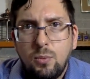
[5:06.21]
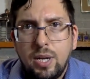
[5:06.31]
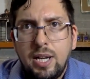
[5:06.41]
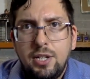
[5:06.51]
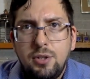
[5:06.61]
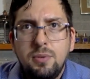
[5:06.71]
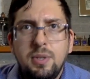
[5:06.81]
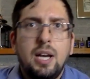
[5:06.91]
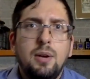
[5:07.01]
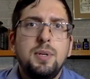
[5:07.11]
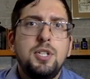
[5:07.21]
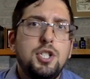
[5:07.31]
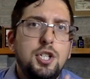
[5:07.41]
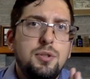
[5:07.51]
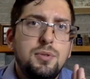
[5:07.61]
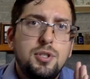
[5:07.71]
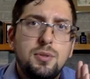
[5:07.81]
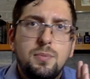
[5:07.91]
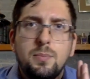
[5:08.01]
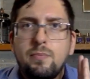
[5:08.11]
what I do. I always
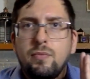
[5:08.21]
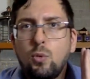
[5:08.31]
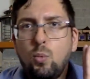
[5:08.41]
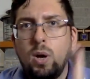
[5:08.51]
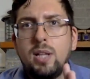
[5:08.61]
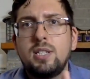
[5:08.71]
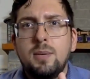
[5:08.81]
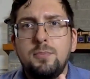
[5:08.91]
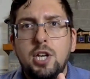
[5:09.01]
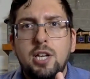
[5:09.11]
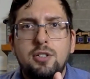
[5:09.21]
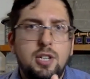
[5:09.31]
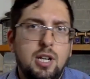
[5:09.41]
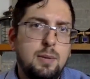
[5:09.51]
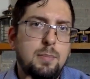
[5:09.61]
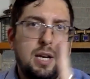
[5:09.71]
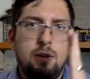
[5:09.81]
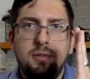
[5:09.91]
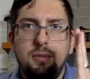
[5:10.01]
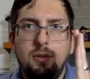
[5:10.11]
choose one subject to talk
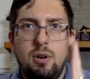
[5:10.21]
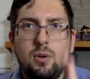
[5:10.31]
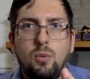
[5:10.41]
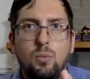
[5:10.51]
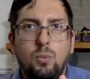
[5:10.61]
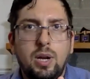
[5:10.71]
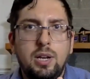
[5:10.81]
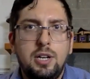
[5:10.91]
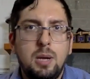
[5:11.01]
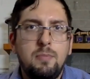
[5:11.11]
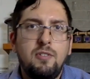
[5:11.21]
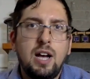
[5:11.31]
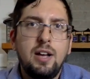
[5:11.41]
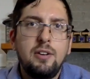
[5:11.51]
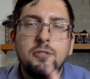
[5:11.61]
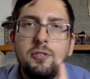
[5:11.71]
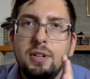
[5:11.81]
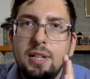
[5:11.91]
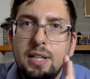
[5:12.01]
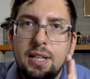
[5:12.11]
about, one top 5,
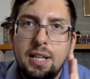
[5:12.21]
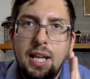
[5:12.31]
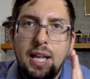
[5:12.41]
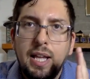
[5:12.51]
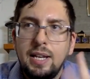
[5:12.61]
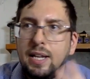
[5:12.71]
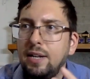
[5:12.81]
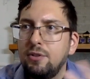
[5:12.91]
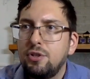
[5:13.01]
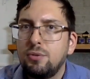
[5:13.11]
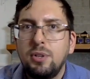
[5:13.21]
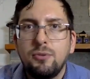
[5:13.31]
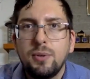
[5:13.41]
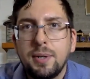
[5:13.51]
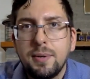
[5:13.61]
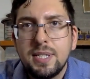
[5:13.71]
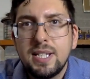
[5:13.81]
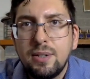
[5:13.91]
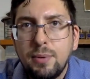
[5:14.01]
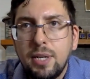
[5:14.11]
and then there's 3
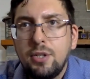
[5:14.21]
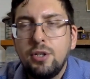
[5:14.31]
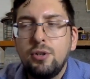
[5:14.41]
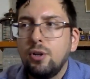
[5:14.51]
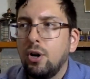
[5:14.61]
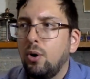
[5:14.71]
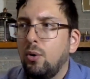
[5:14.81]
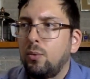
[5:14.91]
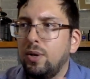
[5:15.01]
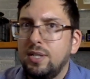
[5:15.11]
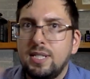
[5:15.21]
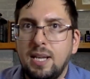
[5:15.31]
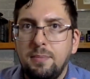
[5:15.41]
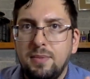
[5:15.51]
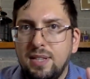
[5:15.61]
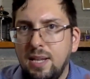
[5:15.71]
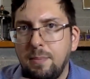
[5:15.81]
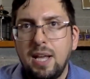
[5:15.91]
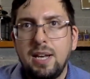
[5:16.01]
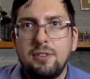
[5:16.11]
fragrance. I try to go with the same
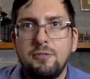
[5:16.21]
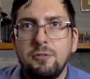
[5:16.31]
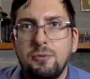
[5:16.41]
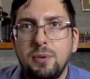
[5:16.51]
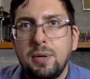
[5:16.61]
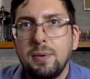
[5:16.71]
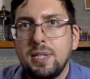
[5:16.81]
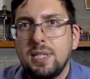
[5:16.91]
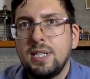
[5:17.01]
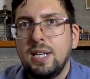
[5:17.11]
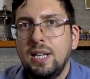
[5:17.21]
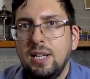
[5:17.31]
thematic for fragrance